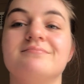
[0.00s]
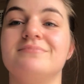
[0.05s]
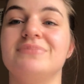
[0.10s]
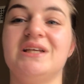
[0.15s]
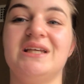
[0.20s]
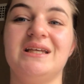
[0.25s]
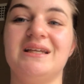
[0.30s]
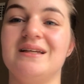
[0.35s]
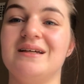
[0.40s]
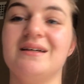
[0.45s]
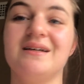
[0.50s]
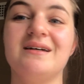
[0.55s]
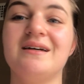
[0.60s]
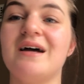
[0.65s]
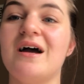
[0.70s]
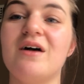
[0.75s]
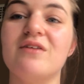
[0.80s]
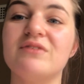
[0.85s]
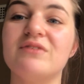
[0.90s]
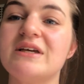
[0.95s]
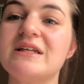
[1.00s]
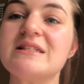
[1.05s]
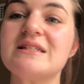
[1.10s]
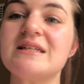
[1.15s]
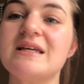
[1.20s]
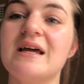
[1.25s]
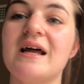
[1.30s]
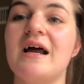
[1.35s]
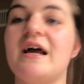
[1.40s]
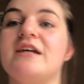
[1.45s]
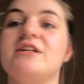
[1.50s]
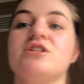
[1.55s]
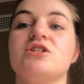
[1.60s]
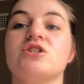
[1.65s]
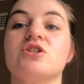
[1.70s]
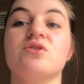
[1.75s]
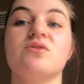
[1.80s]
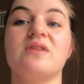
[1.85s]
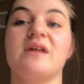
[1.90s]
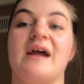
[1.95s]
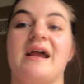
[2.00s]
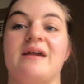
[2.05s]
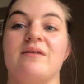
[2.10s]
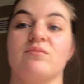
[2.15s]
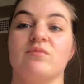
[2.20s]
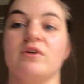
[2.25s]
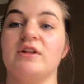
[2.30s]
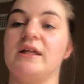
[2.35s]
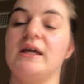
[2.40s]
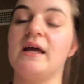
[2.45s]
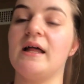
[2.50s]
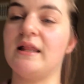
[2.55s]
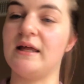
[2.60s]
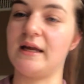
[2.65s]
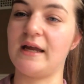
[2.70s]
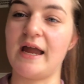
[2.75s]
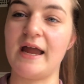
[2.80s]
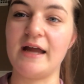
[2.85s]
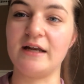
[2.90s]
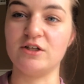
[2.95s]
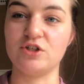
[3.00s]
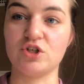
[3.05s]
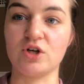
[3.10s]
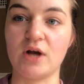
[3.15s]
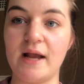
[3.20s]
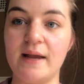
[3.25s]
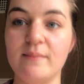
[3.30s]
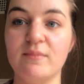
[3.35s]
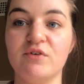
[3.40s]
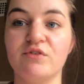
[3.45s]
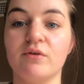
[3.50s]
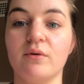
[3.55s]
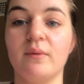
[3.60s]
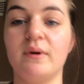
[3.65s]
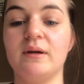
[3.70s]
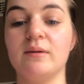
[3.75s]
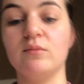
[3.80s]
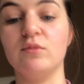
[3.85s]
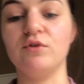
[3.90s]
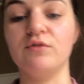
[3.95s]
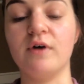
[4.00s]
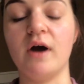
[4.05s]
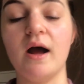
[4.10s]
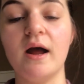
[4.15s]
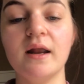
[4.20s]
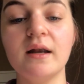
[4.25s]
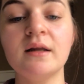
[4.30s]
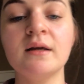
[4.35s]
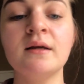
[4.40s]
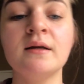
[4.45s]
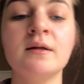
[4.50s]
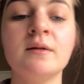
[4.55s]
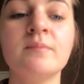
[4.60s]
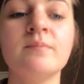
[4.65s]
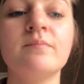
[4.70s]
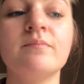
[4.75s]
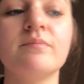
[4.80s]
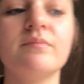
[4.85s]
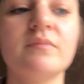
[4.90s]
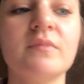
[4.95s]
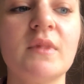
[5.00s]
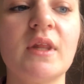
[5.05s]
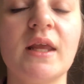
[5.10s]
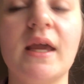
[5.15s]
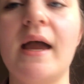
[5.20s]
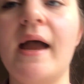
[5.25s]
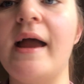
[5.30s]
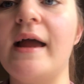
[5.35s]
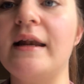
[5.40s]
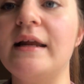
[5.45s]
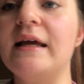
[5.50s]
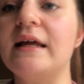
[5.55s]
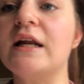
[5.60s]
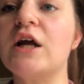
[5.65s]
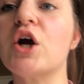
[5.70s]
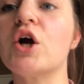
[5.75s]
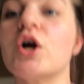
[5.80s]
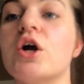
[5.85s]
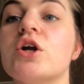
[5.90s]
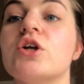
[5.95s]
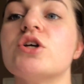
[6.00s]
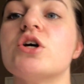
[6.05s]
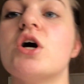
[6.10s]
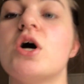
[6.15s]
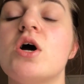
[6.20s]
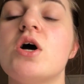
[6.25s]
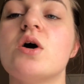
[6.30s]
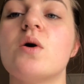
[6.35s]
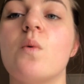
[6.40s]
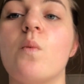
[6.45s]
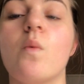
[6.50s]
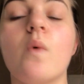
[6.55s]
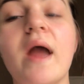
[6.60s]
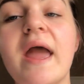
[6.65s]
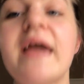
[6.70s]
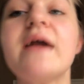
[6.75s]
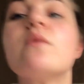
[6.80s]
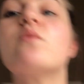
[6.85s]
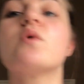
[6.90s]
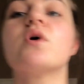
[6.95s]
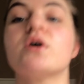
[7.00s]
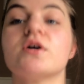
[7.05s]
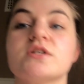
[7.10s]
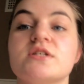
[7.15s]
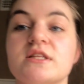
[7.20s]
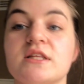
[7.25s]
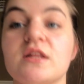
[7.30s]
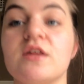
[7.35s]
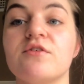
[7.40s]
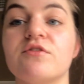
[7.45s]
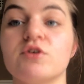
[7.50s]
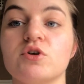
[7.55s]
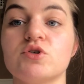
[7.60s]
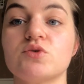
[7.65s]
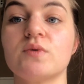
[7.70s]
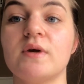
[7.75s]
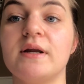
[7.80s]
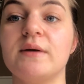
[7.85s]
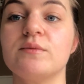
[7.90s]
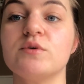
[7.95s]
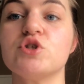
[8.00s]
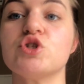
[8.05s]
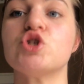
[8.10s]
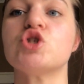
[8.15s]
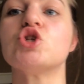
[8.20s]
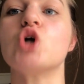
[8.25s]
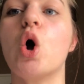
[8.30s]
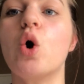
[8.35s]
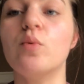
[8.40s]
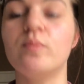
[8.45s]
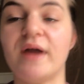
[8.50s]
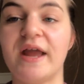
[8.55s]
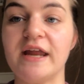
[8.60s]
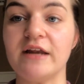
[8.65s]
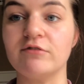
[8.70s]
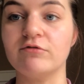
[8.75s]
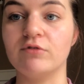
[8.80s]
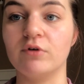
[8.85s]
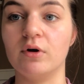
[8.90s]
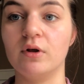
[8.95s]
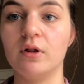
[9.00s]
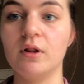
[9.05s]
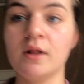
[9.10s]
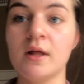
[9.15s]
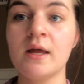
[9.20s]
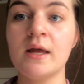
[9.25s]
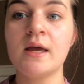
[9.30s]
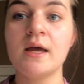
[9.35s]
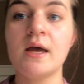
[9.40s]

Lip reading: be of it. I just knew that I had to try it before we could move on. And it hurt way worse than the first one. It was so painful.